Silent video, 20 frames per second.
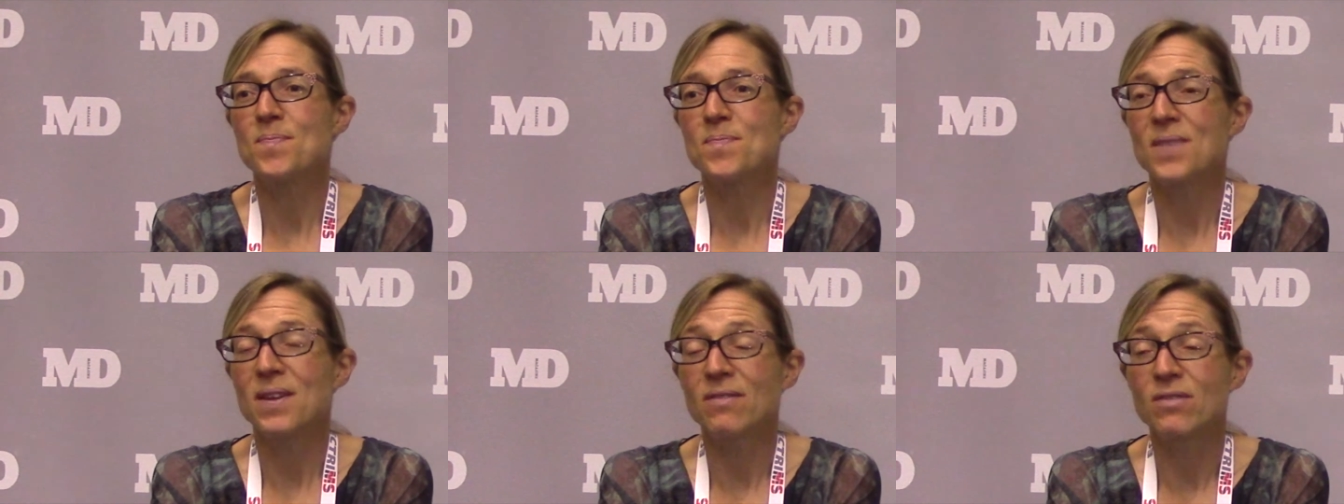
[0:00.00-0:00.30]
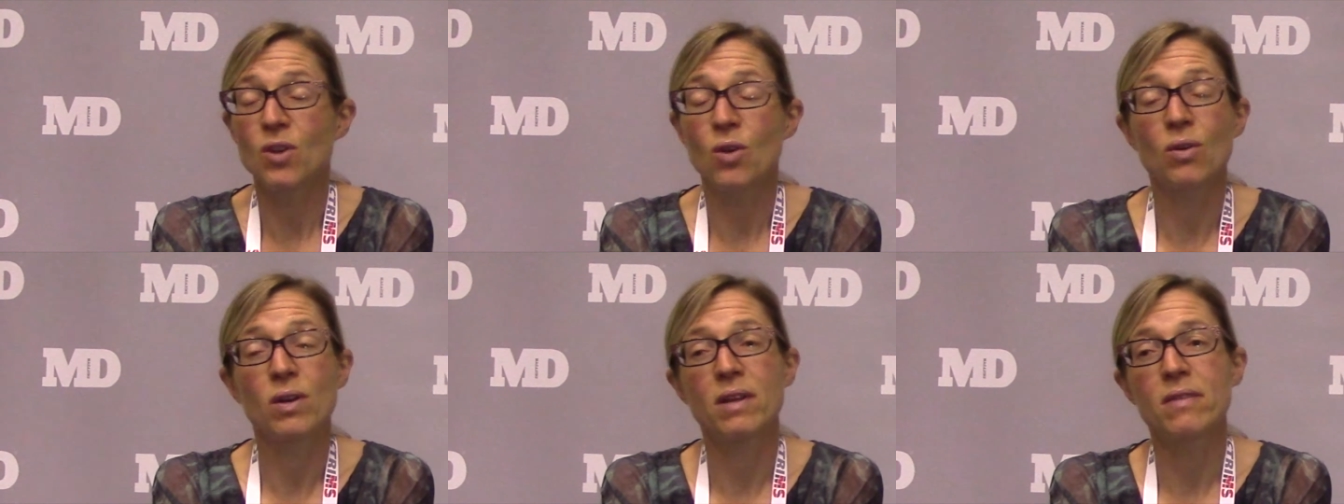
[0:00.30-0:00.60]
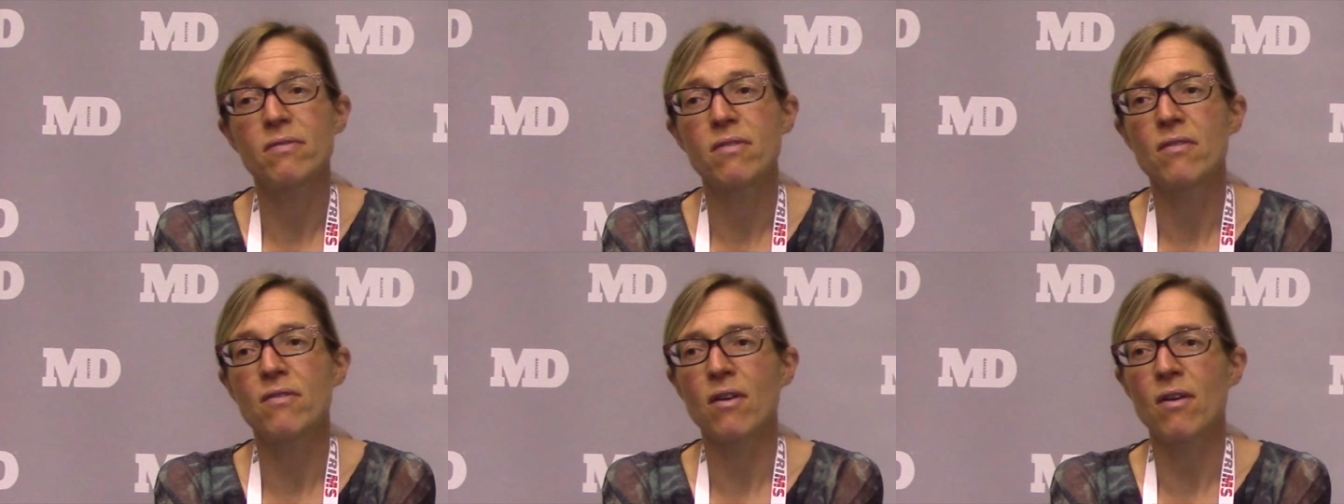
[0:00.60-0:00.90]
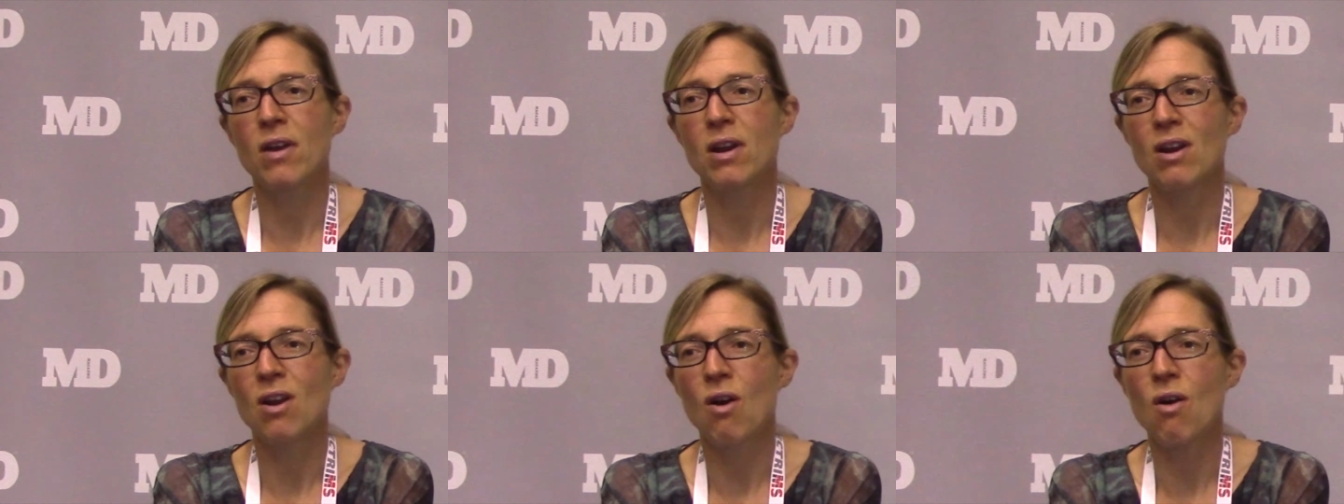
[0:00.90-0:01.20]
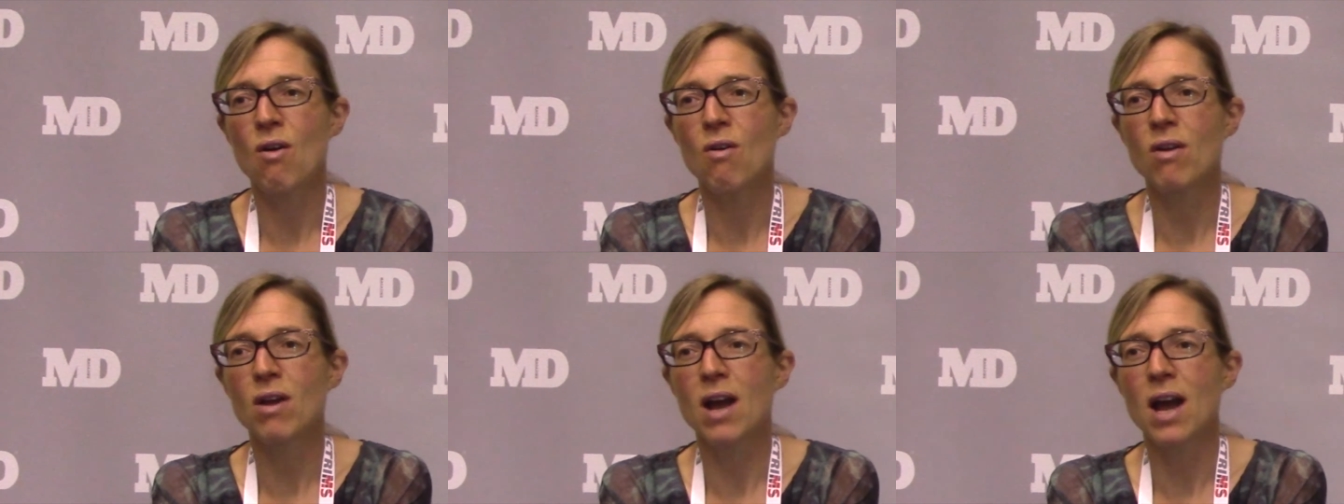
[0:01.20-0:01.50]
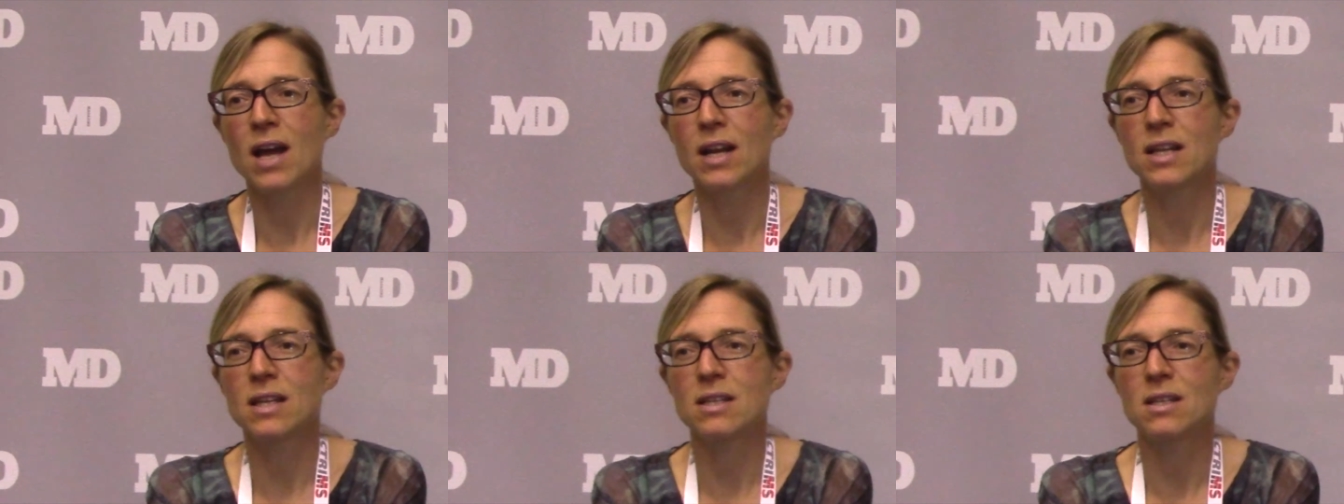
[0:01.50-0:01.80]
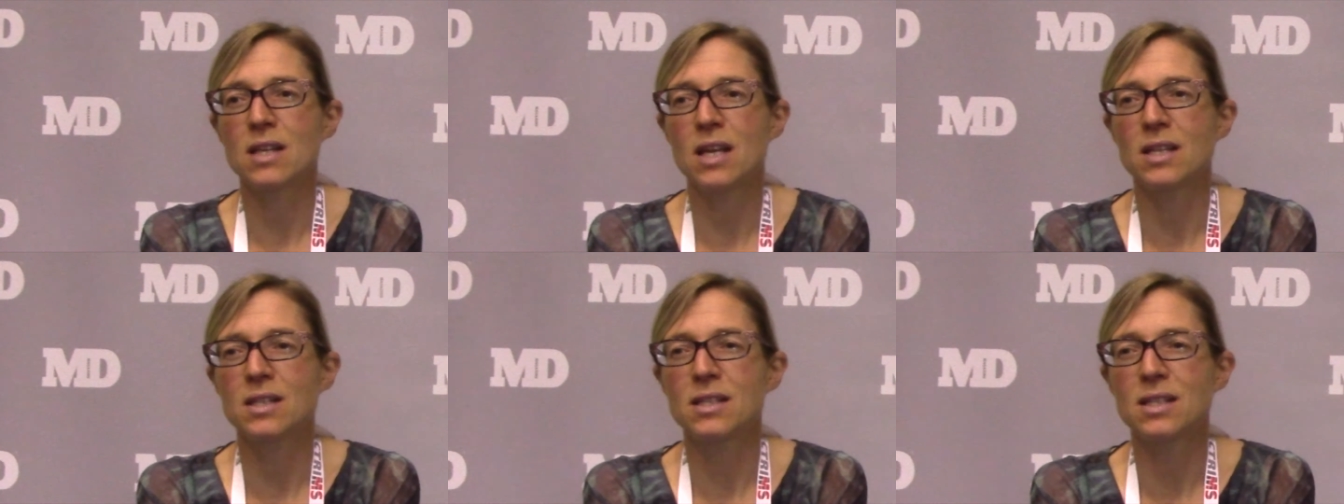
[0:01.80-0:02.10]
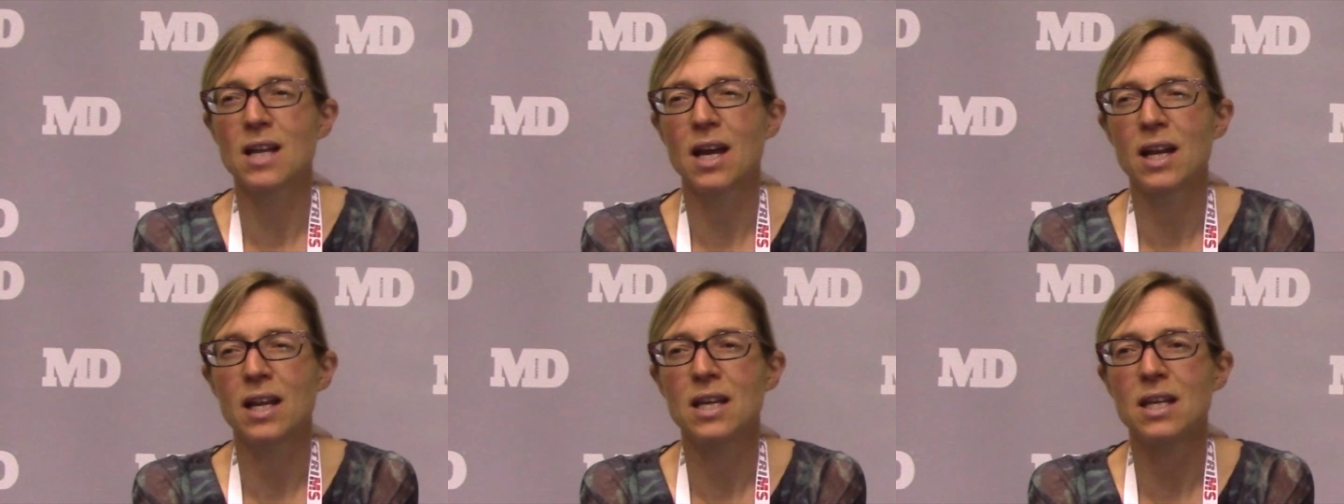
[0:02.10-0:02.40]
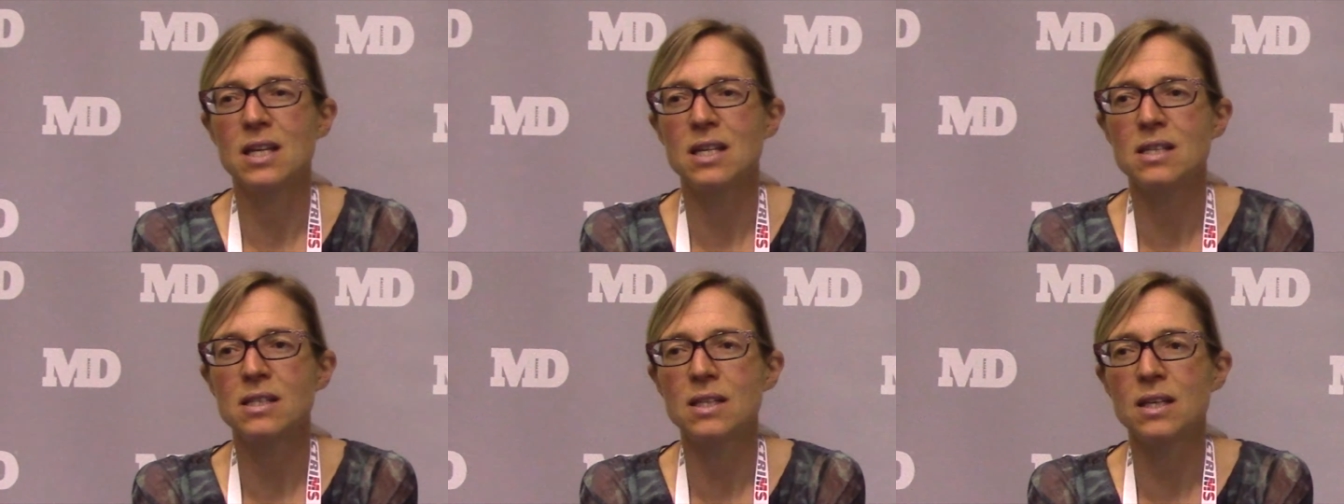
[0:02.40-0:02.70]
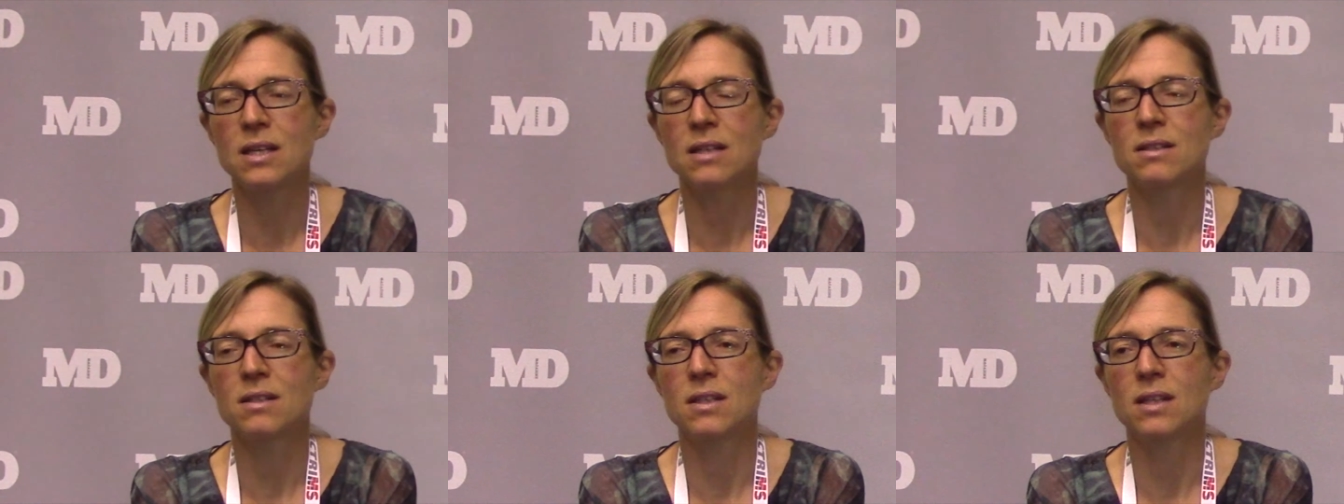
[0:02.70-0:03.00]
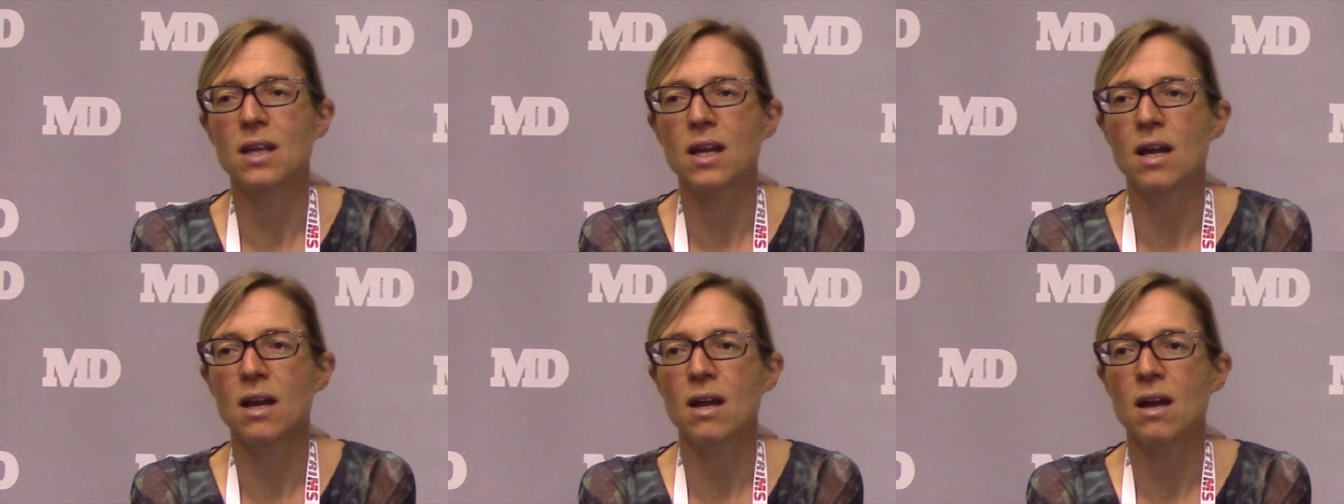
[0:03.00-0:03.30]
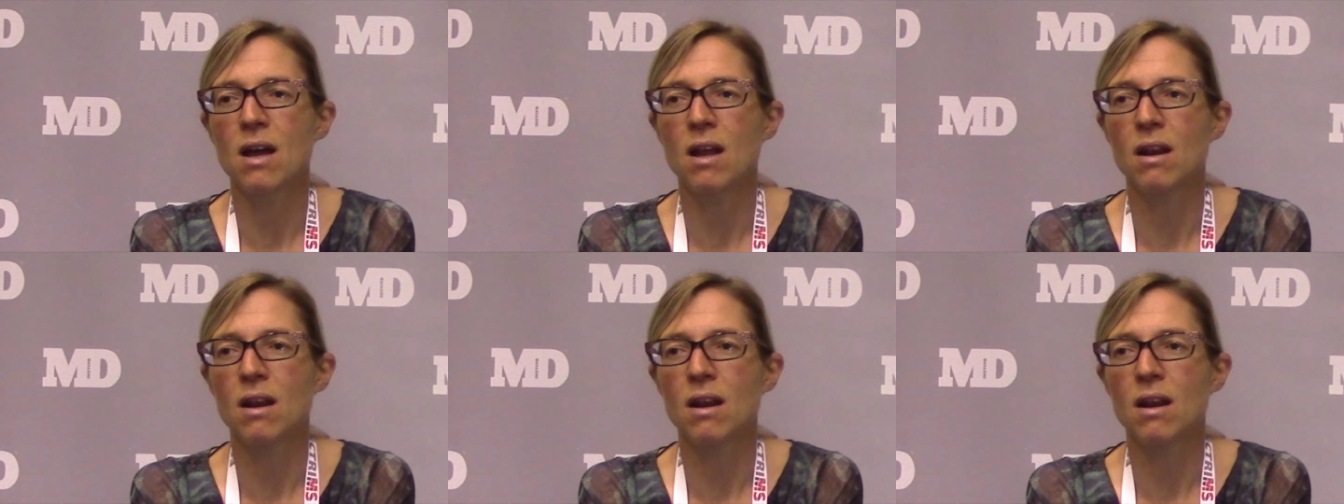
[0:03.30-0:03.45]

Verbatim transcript: they've not lived for very long, and it's kind of easier to get